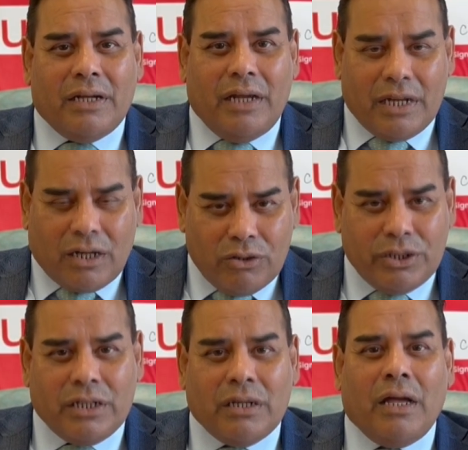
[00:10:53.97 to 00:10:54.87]

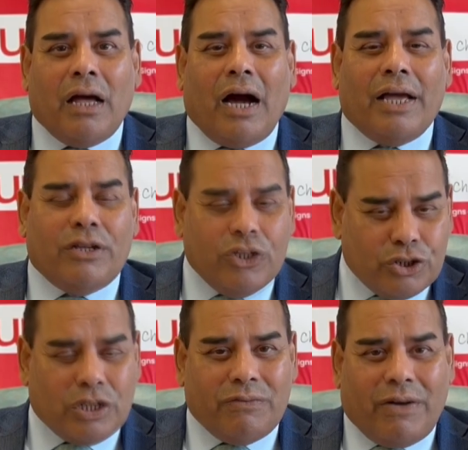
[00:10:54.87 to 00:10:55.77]
including I
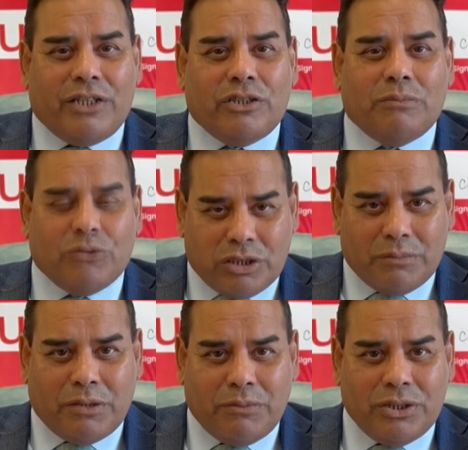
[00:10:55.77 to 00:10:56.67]
hugely value the Muslim
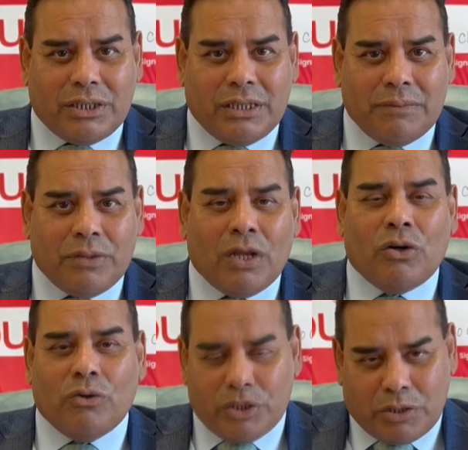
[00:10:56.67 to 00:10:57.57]
community
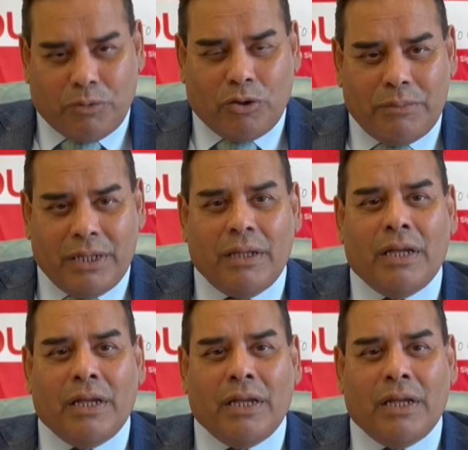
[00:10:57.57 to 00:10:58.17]
who will support me.